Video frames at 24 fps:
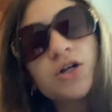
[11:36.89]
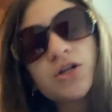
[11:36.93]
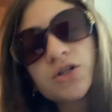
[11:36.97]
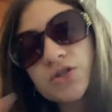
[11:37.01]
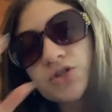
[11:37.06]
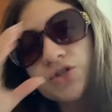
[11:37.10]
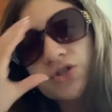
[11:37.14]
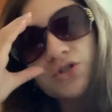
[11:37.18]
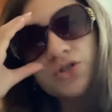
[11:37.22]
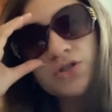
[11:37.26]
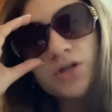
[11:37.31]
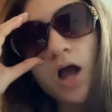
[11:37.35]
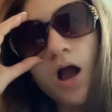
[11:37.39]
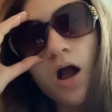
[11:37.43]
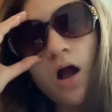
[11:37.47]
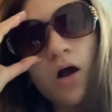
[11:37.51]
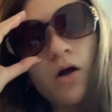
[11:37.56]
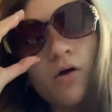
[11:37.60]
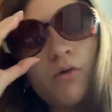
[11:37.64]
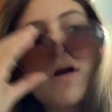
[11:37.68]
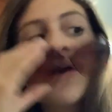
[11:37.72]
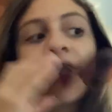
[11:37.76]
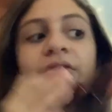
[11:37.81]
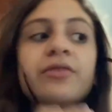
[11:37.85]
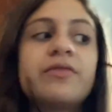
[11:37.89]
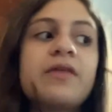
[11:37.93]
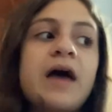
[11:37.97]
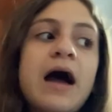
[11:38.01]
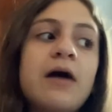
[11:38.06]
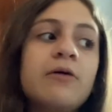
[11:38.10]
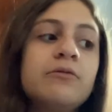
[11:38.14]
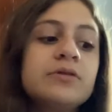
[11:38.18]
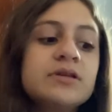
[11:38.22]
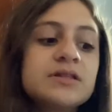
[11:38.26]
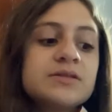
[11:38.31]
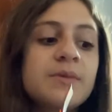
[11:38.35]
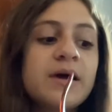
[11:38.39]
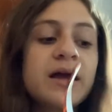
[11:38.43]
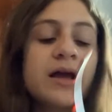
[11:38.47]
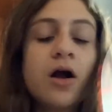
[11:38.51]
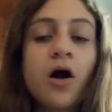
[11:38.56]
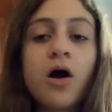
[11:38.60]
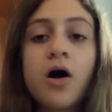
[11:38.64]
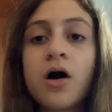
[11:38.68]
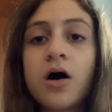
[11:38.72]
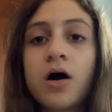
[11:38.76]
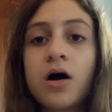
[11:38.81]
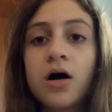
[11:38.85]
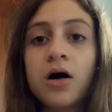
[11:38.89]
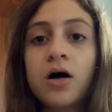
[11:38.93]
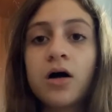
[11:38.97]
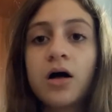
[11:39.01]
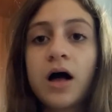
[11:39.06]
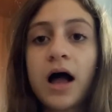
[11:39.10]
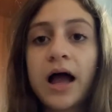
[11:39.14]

So that was my haul.